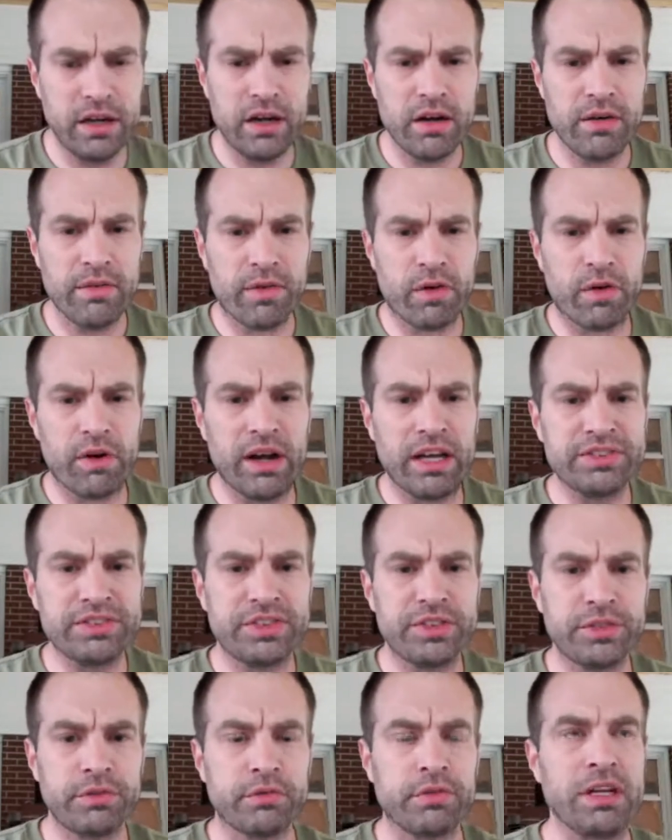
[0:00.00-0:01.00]
for us
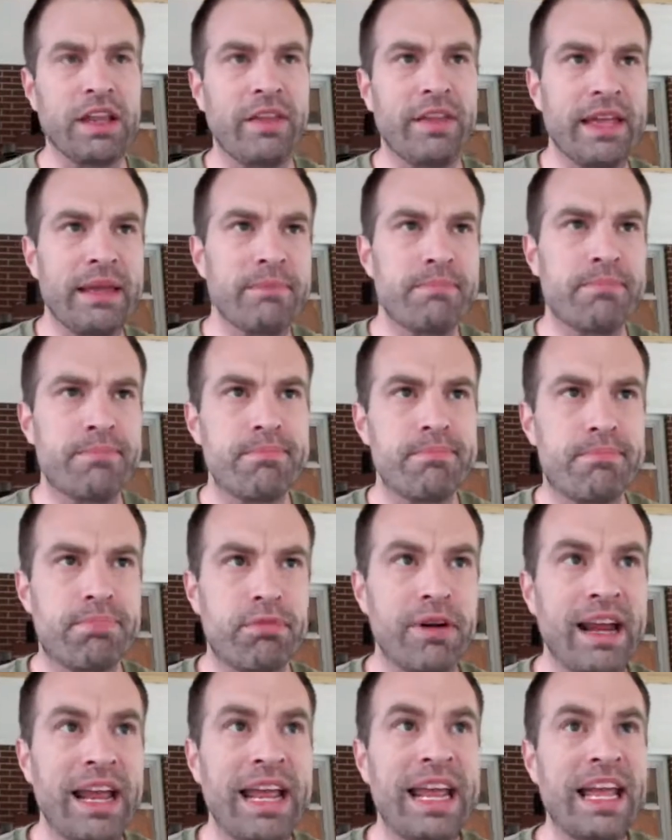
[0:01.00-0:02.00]
to really
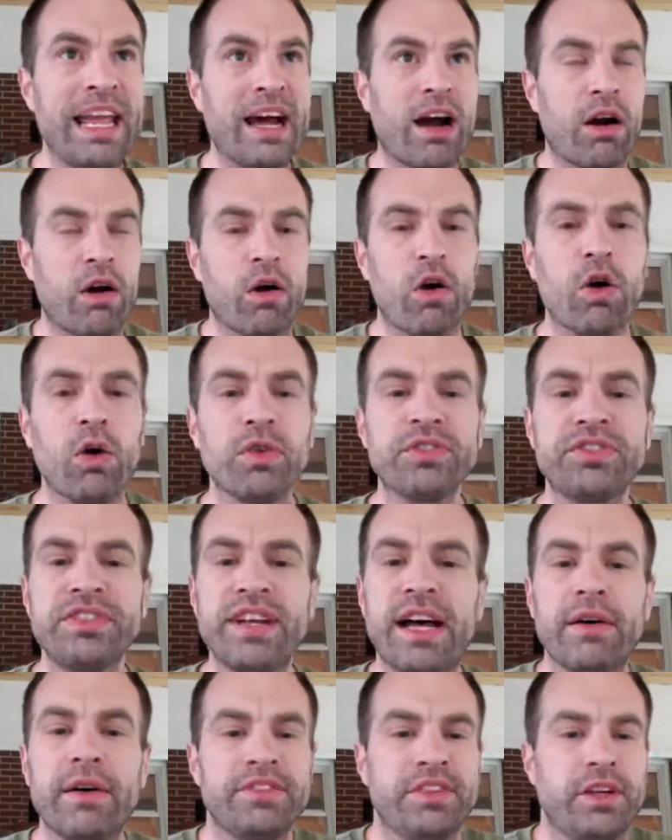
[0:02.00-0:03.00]
bring our whole
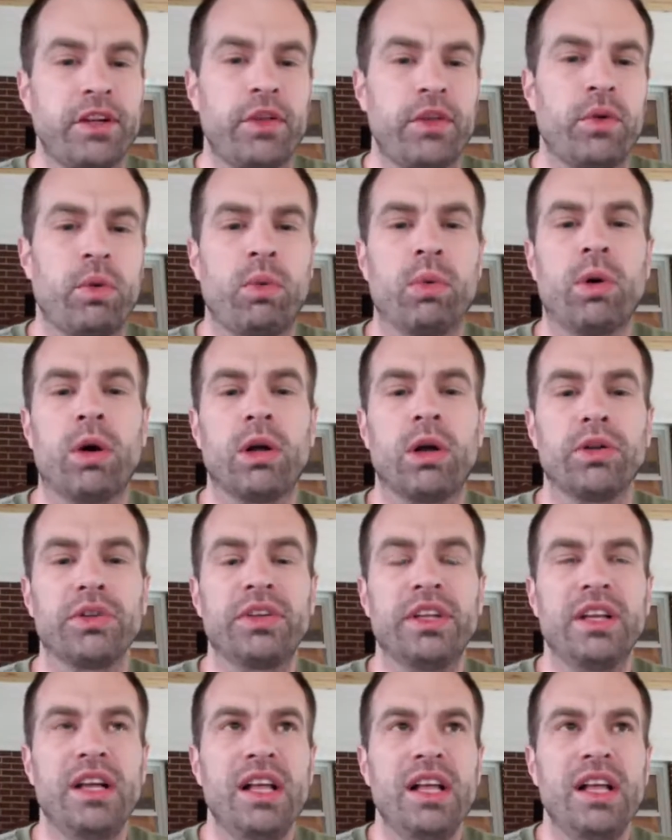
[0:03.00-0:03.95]
selves into the world.